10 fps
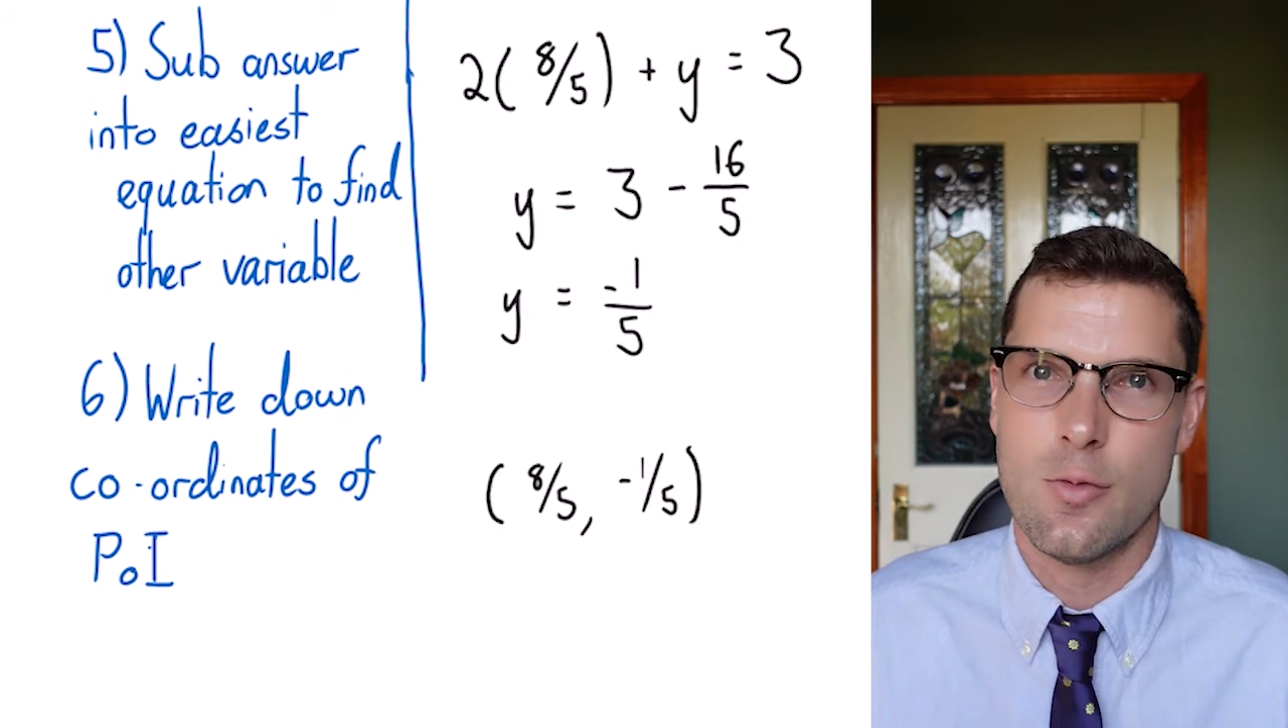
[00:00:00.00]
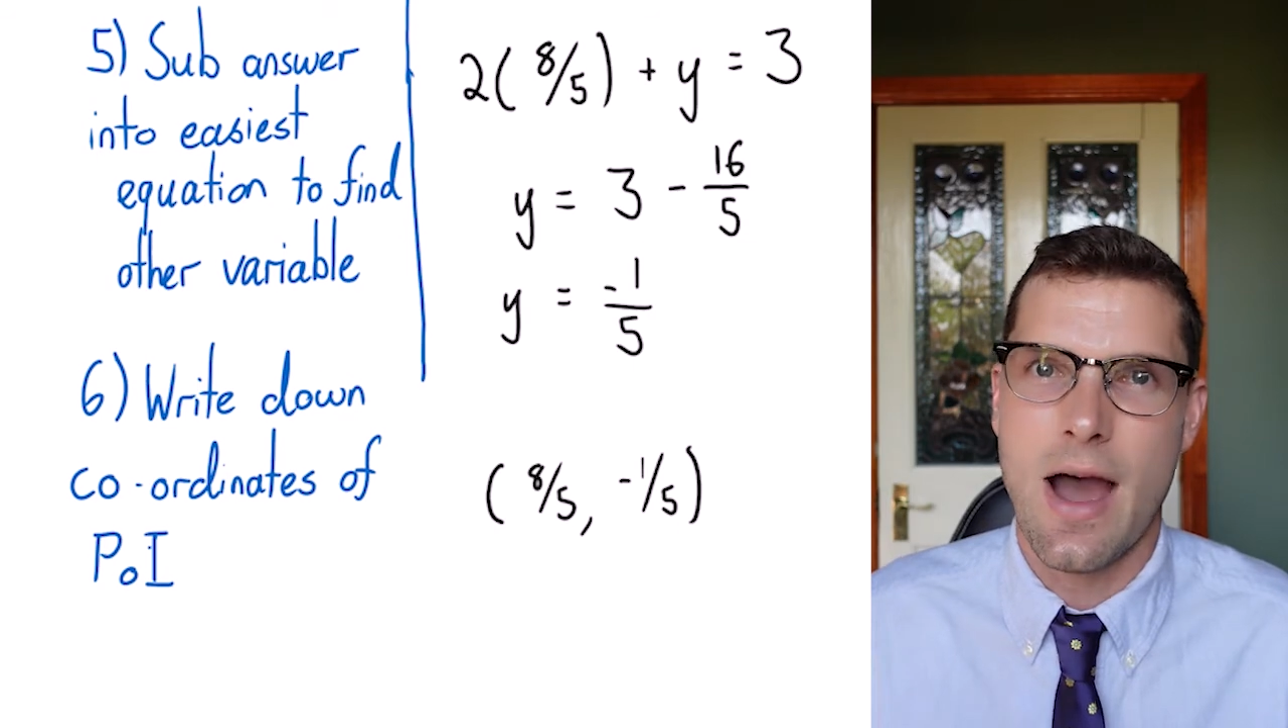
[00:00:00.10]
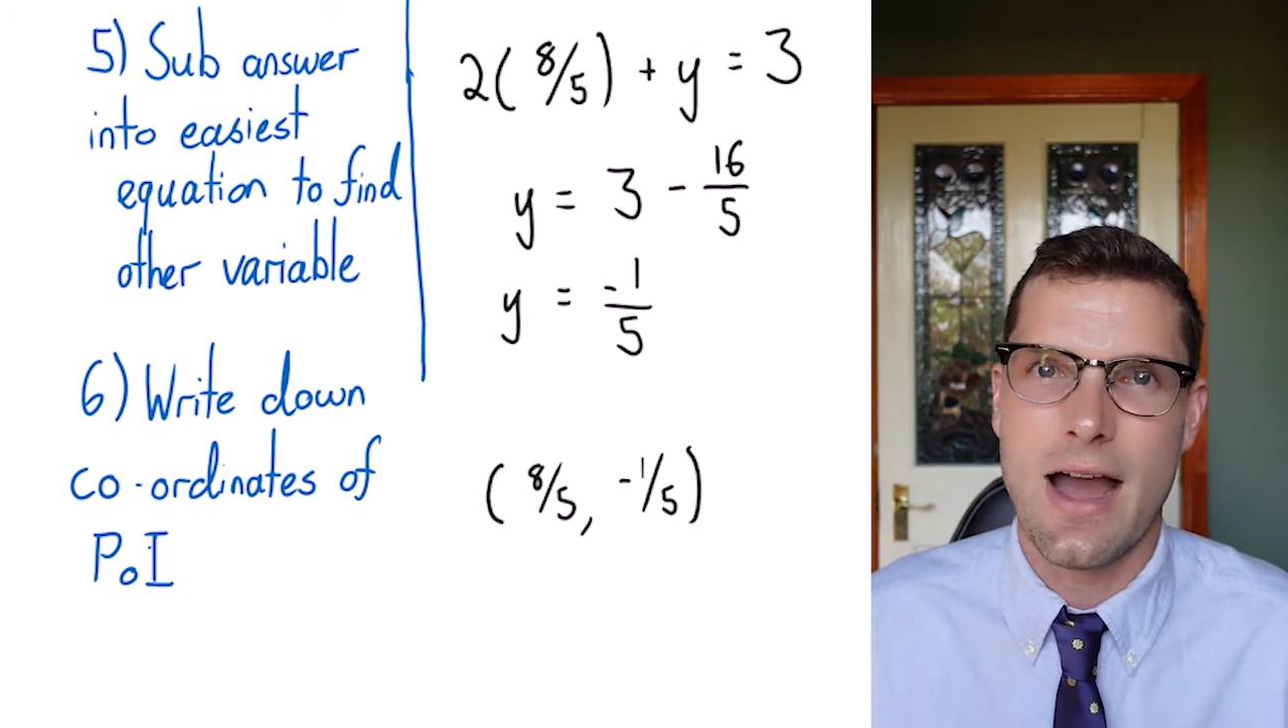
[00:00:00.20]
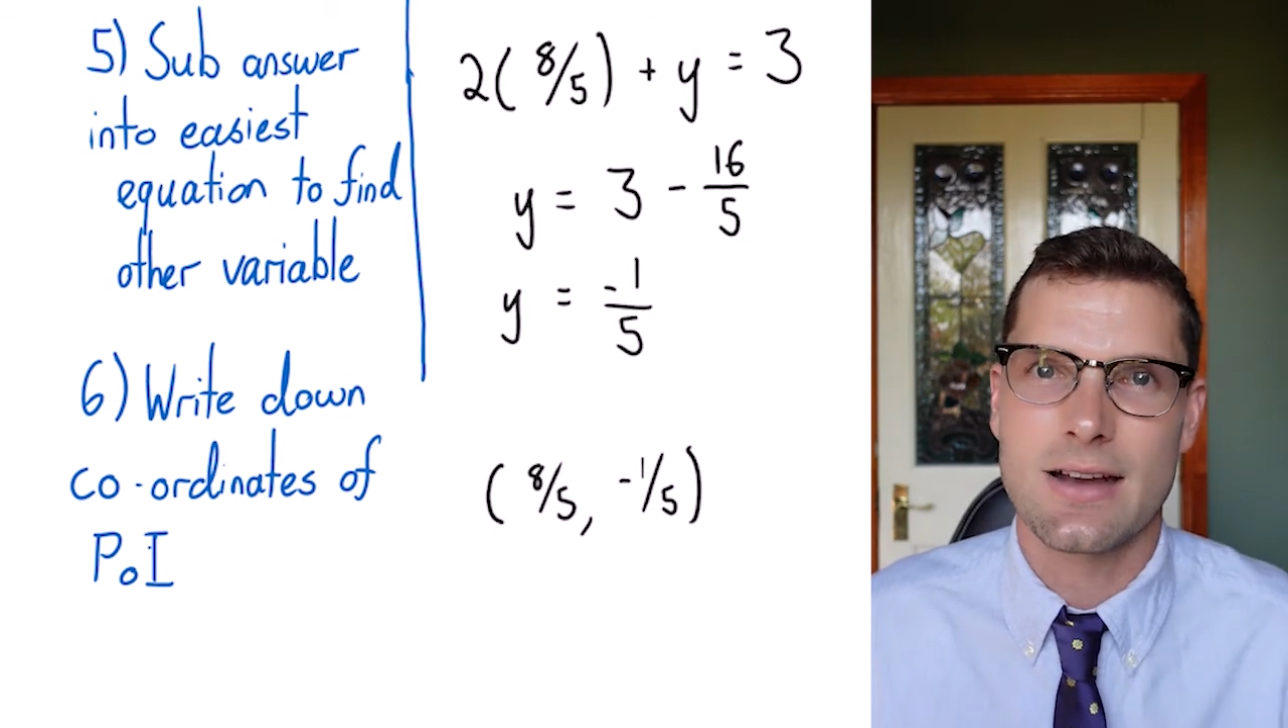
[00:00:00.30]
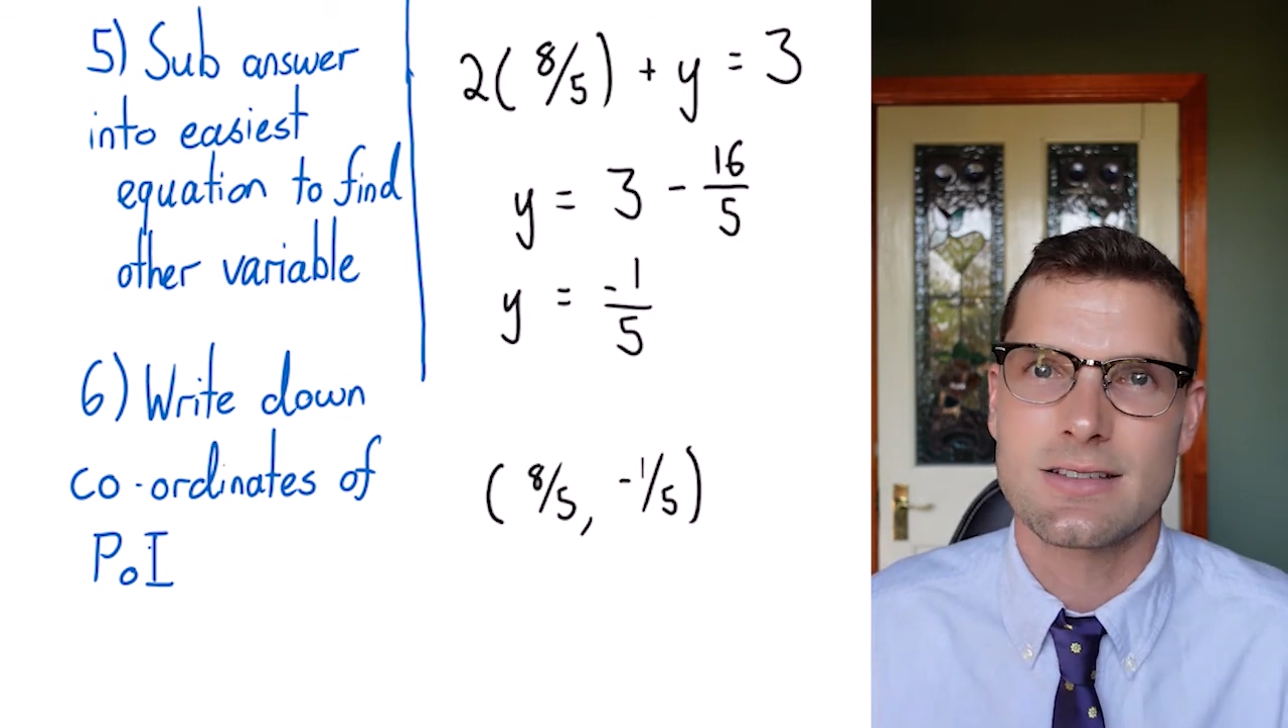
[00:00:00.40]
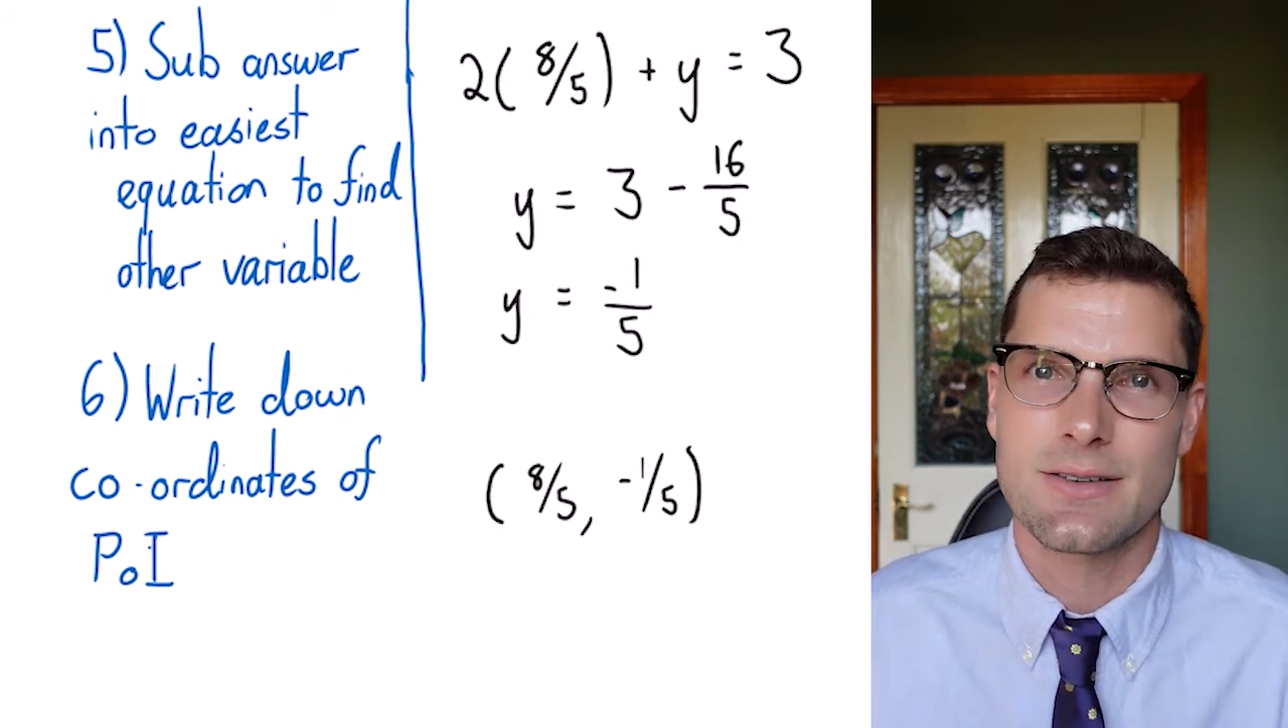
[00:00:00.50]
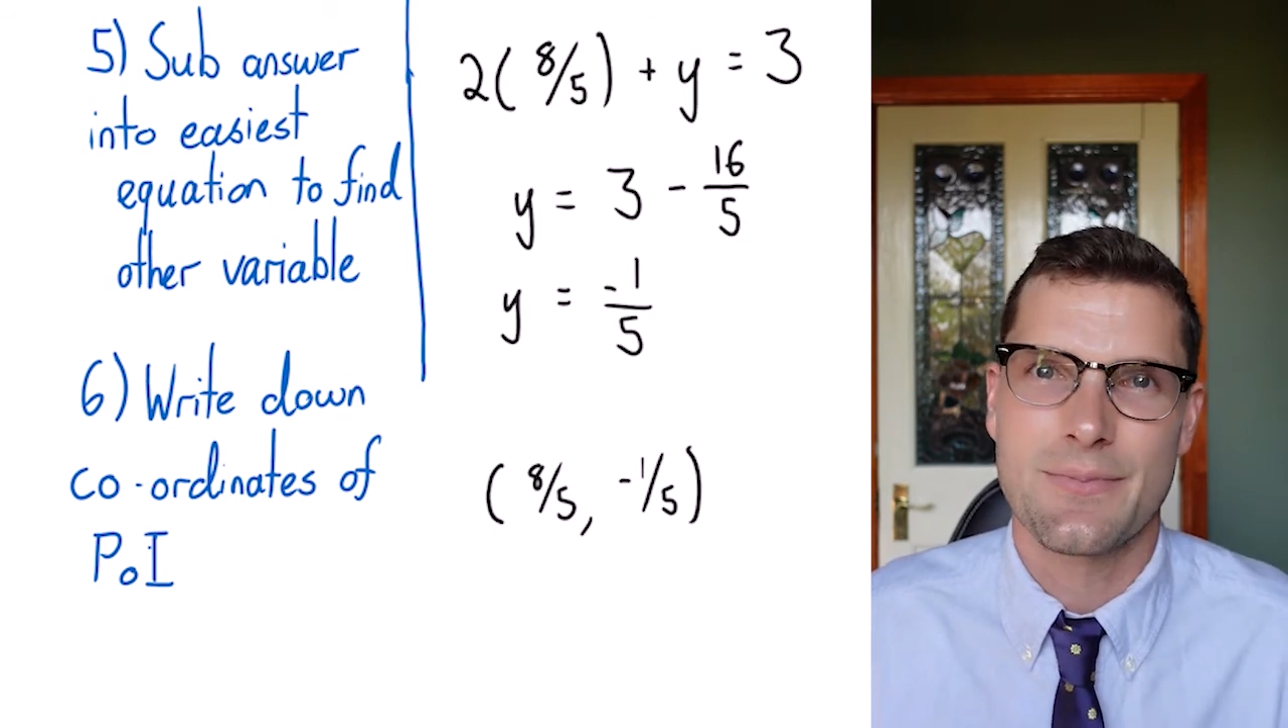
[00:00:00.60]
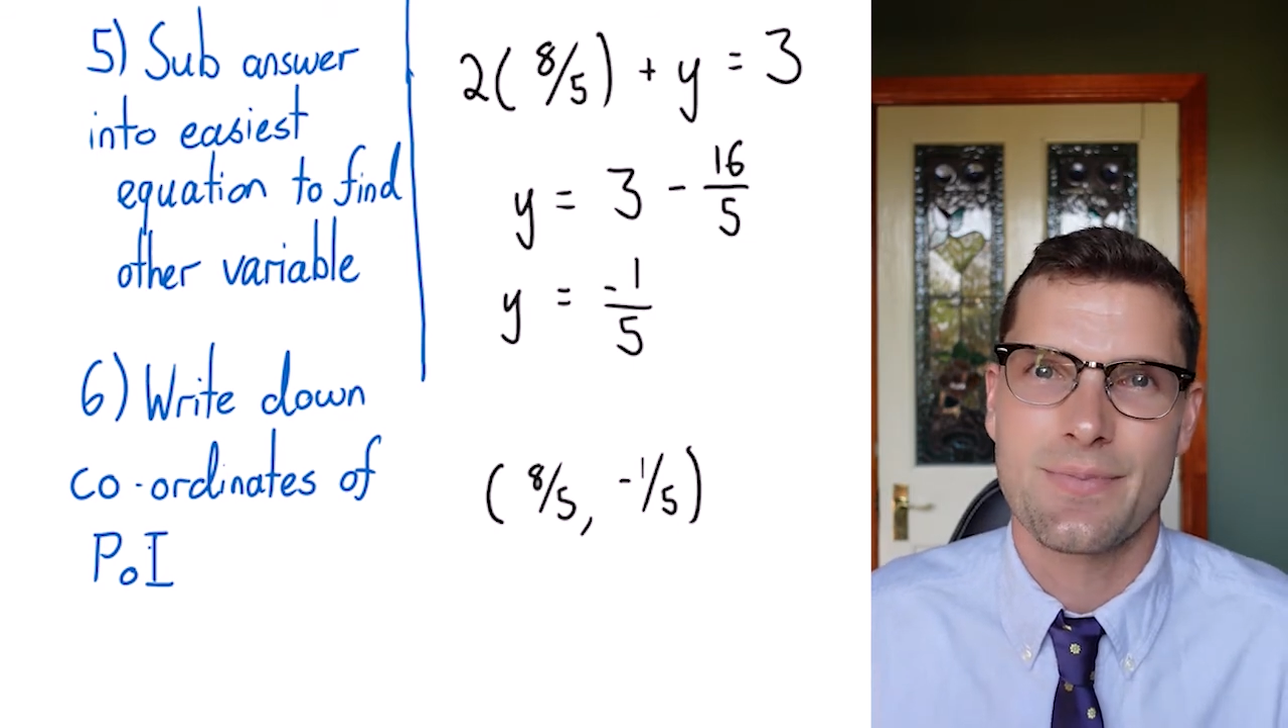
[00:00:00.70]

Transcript: marks.